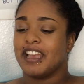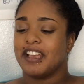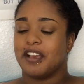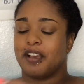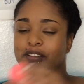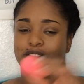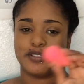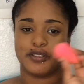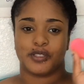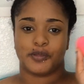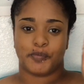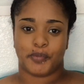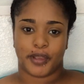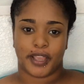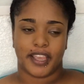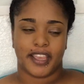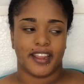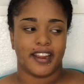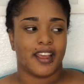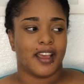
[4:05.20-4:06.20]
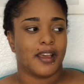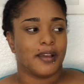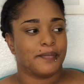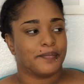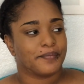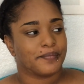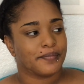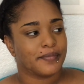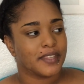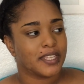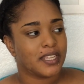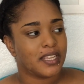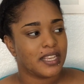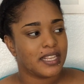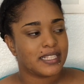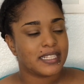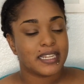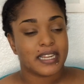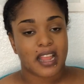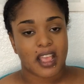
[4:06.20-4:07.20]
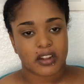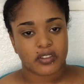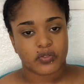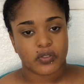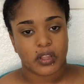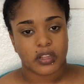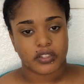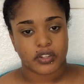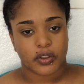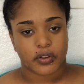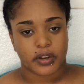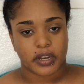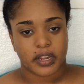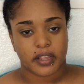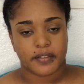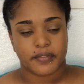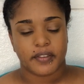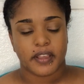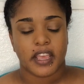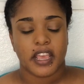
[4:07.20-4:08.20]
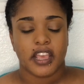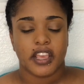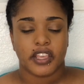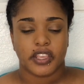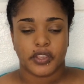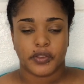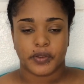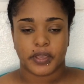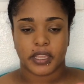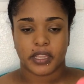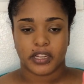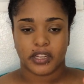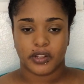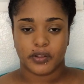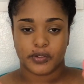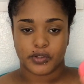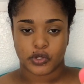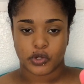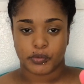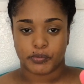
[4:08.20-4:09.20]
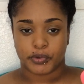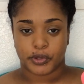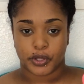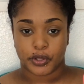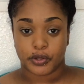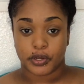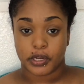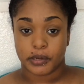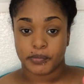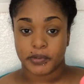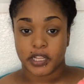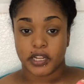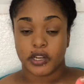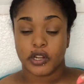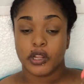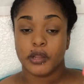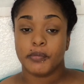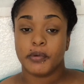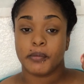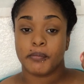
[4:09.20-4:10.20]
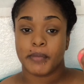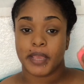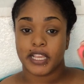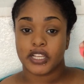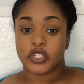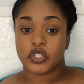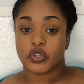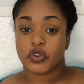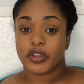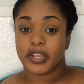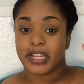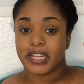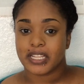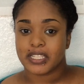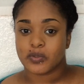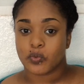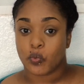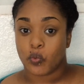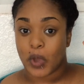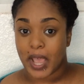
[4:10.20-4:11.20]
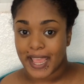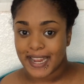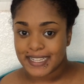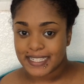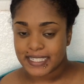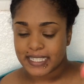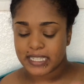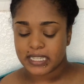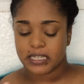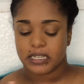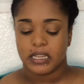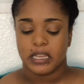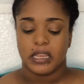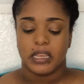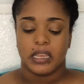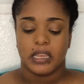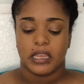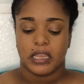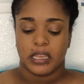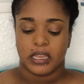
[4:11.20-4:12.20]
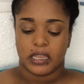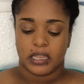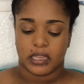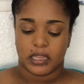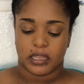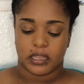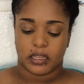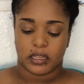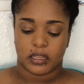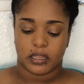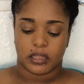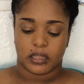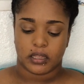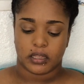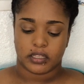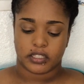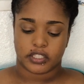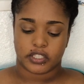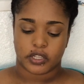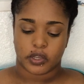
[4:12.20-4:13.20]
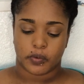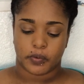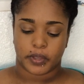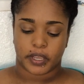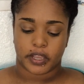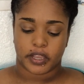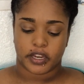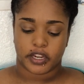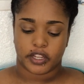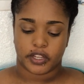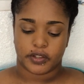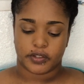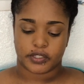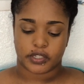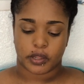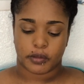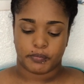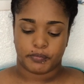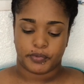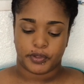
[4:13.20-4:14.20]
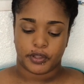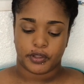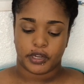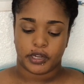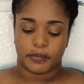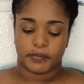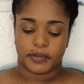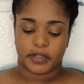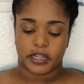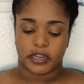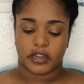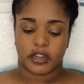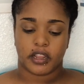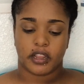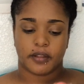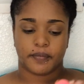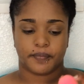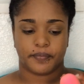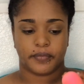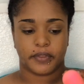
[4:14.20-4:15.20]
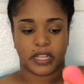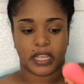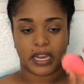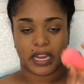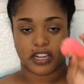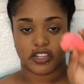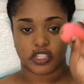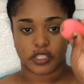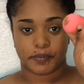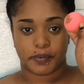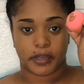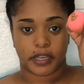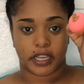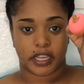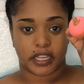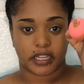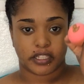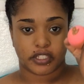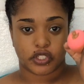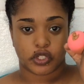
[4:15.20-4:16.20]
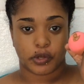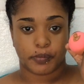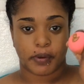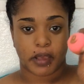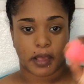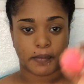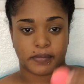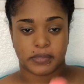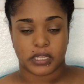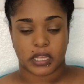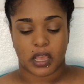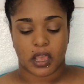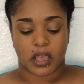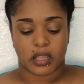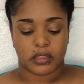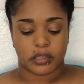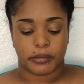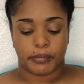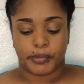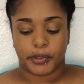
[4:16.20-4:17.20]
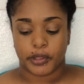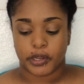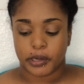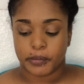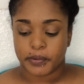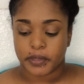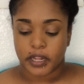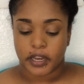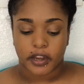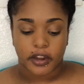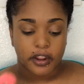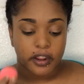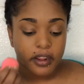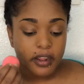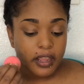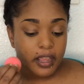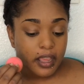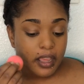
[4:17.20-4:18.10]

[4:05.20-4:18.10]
Also spray it. It's a natural alternative. You can use your beauty blender, but make sure it is wet. So we're going to use our beauty blender, and I just put 2 pumps on the beauty blender,